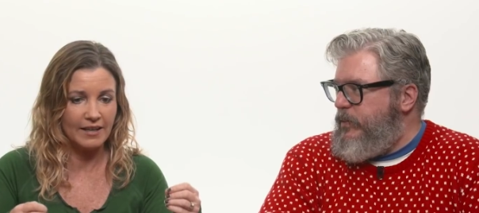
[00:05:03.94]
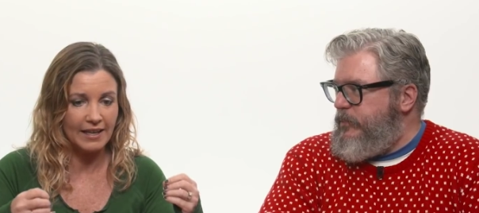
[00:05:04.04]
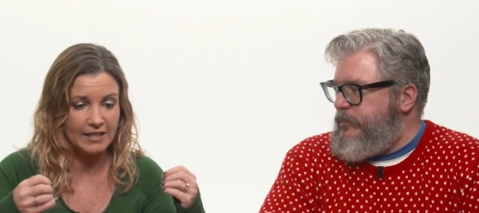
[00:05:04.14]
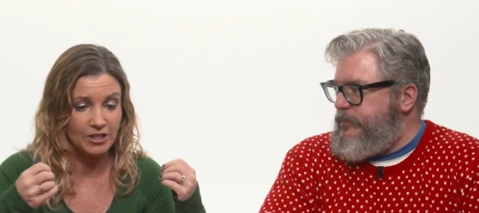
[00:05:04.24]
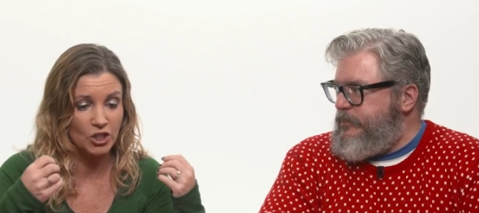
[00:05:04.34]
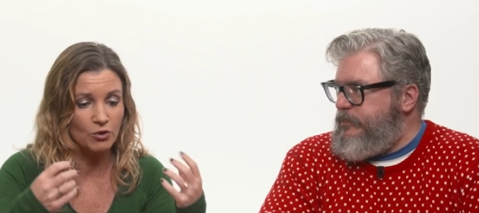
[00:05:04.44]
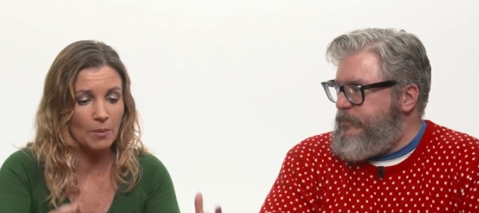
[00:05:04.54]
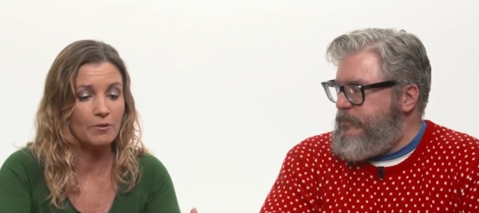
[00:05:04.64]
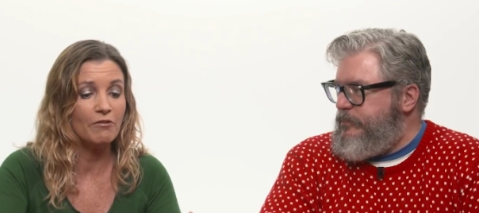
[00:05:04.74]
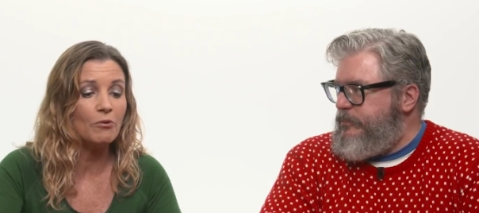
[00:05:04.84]
Speaker 1: again, is a
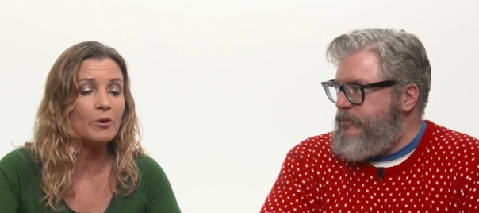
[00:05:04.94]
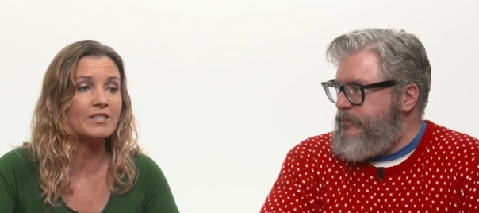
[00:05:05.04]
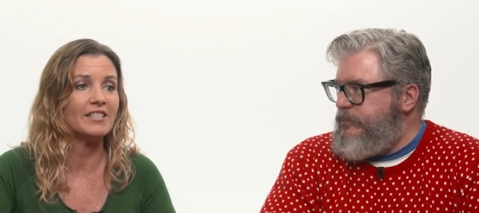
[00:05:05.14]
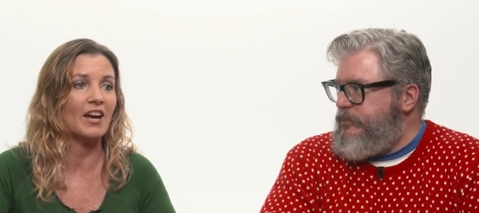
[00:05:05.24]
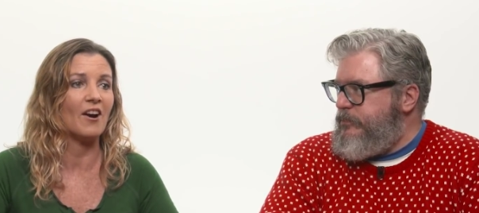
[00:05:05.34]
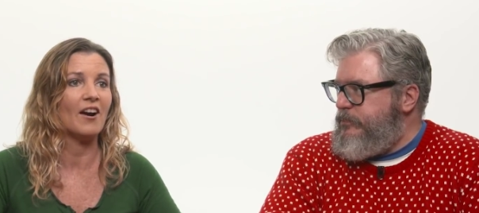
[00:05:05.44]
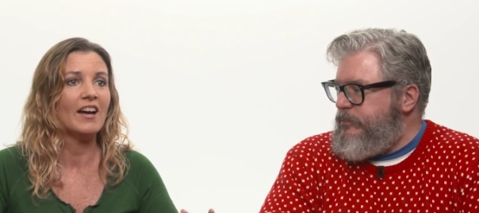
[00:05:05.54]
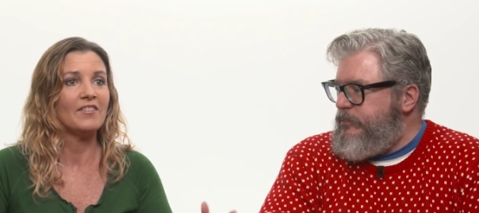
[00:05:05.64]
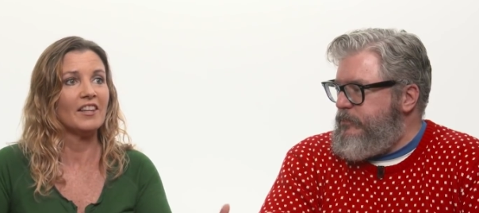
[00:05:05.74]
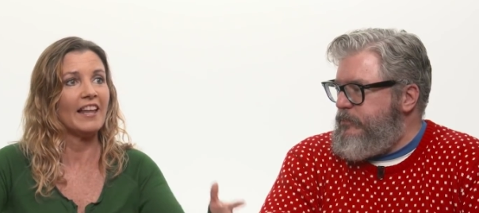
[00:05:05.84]
disruptive force there,
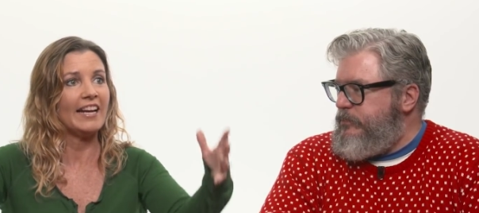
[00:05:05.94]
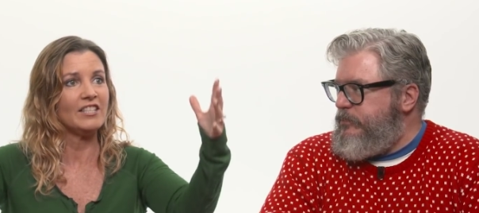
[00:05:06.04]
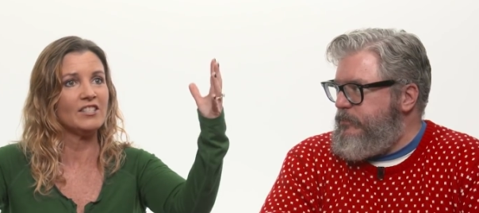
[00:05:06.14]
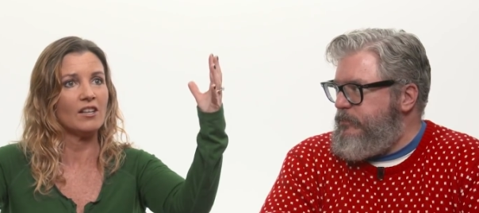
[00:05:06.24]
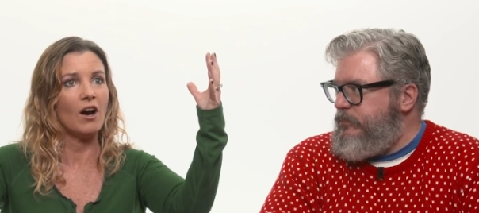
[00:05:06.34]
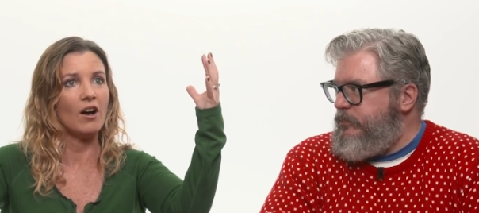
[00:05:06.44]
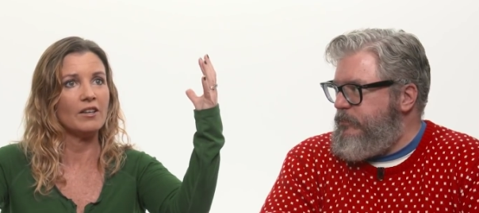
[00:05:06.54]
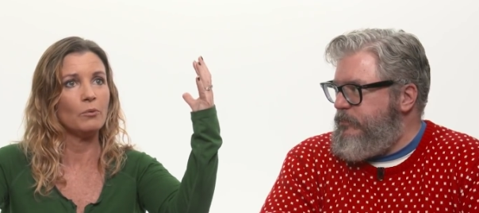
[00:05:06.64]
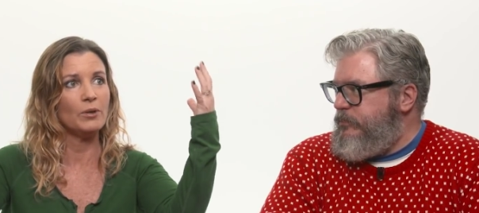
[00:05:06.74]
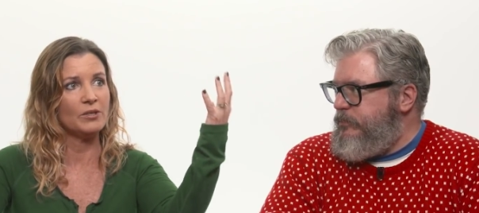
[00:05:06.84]
the lights
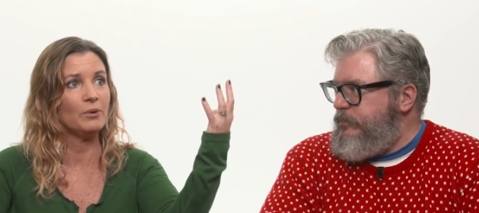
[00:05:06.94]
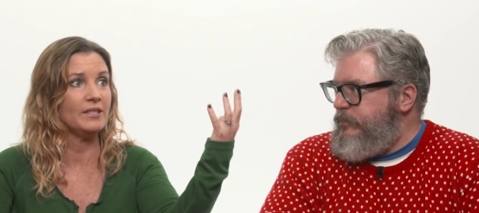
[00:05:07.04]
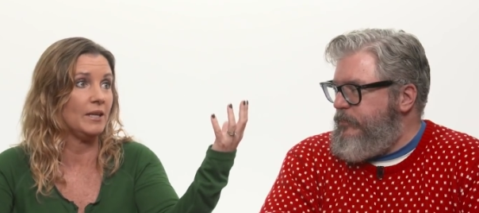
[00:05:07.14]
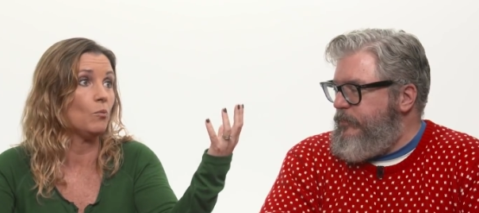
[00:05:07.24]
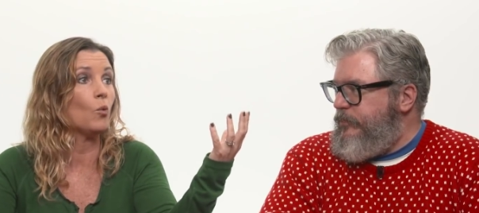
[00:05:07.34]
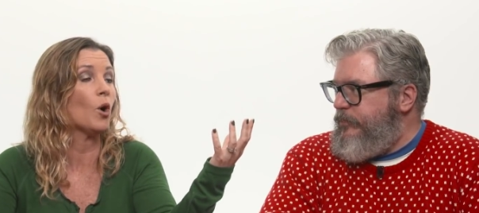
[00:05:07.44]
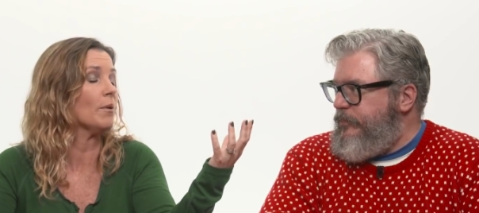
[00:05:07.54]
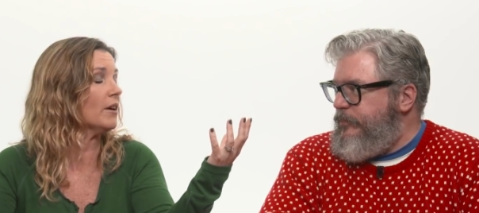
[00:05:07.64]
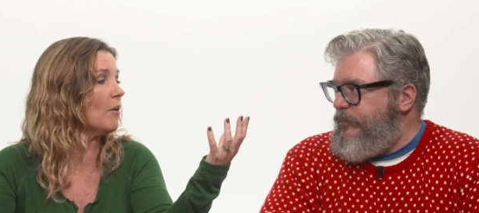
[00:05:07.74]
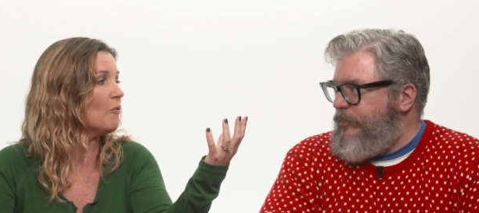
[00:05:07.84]
which would seem warm
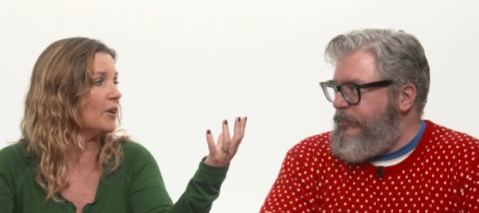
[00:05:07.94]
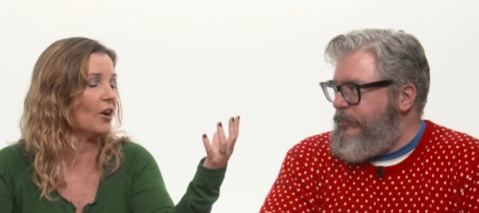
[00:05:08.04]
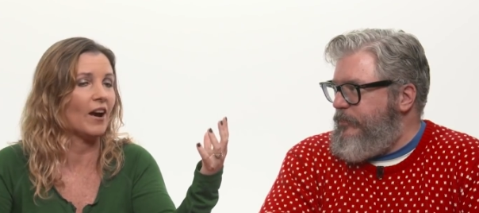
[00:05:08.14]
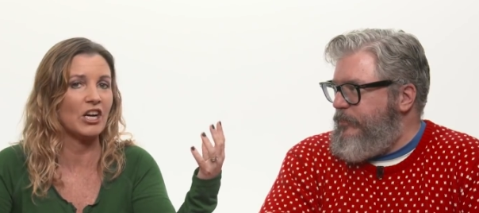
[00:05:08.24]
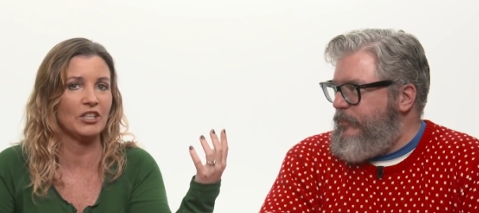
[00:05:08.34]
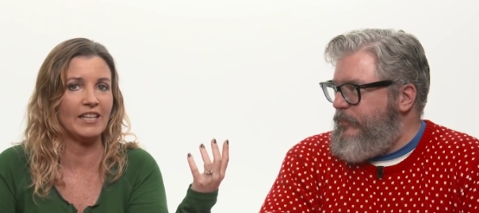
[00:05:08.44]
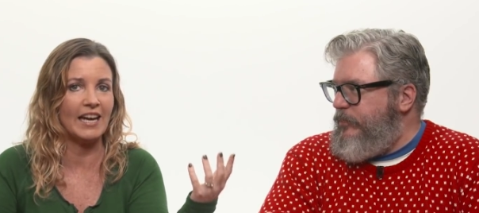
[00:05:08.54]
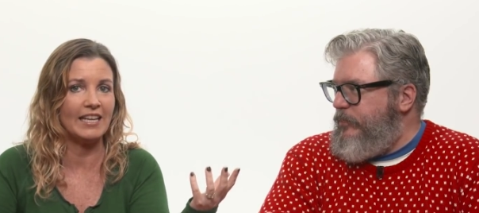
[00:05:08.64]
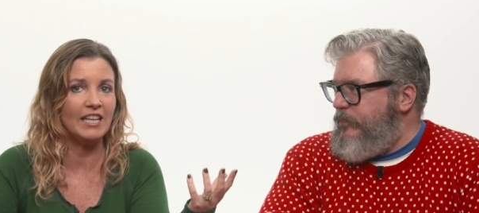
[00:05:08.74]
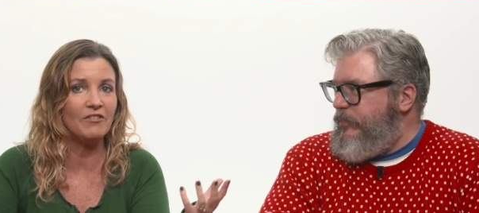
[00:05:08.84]
and comforting are actually
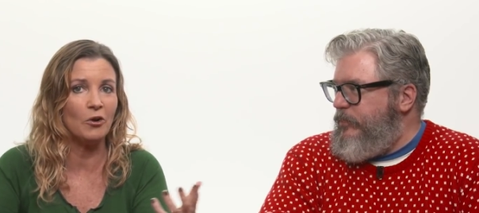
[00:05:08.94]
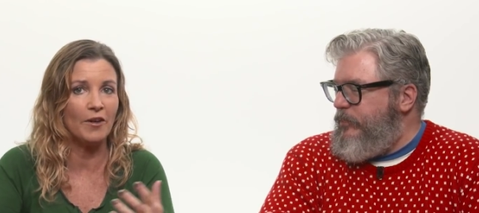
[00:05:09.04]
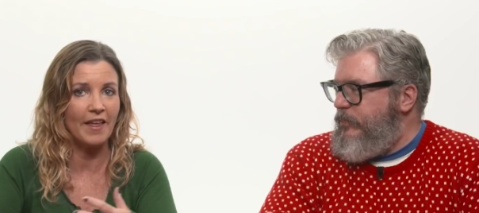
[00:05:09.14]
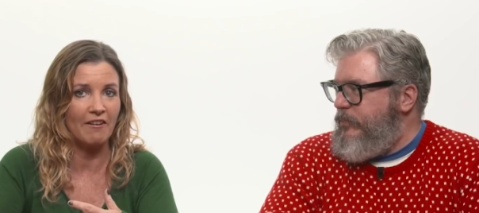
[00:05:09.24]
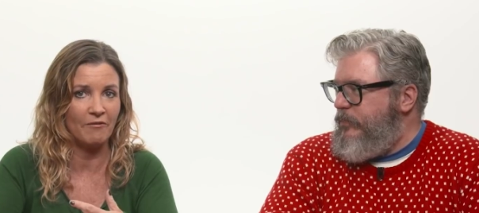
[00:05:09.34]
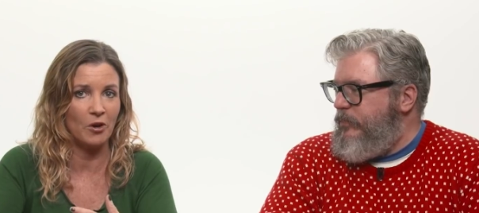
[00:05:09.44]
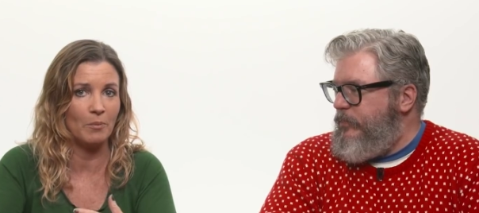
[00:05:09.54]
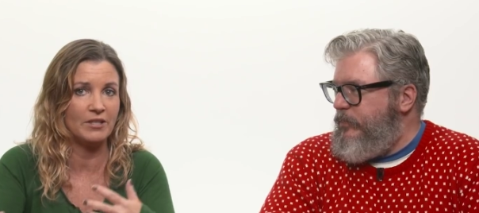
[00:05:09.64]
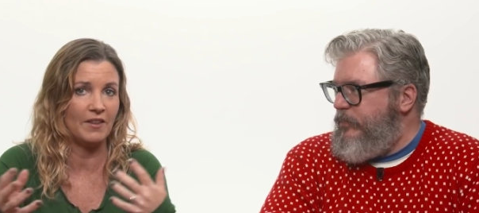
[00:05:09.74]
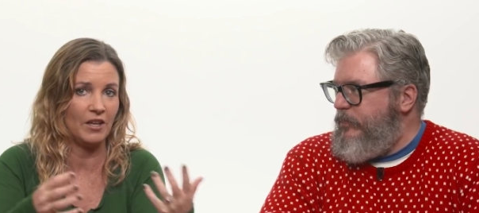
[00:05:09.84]
kind of evil in that film,
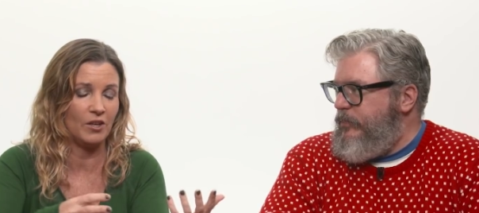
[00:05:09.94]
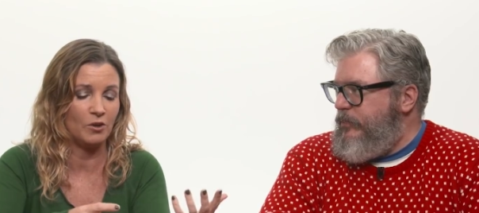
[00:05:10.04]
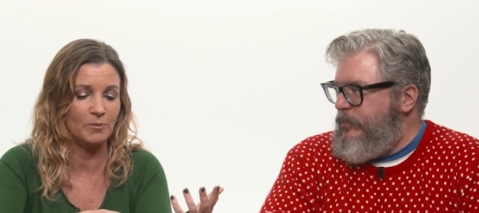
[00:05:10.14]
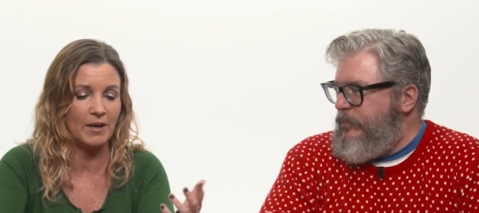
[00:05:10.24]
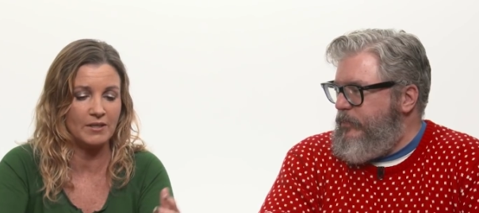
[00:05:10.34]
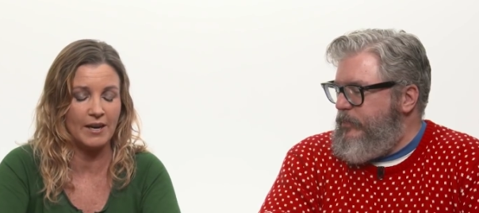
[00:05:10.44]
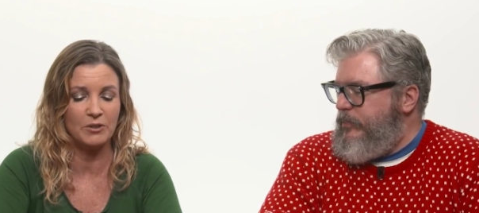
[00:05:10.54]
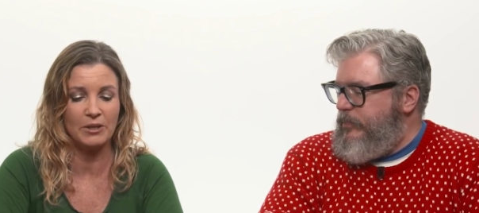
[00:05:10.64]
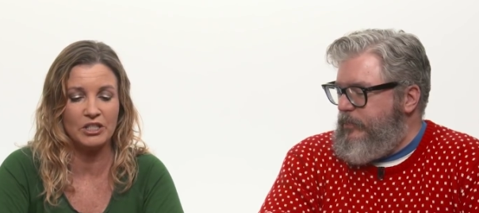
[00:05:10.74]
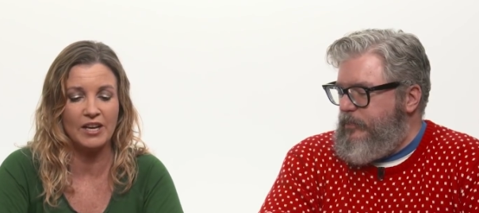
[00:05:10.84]
which I think goes back to
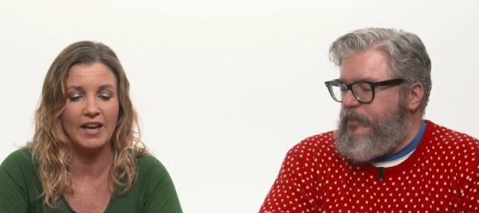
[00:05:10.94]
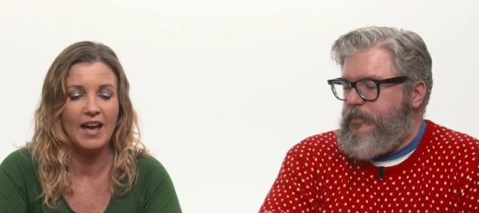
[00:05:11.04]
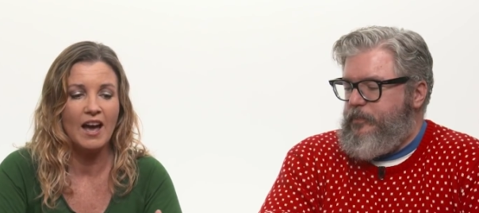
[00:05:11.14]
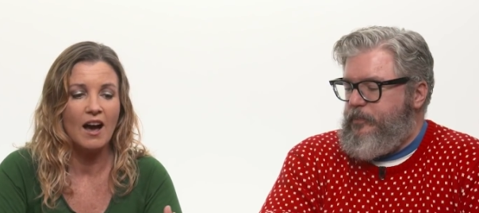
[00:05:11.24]
Eyes Wide Shut.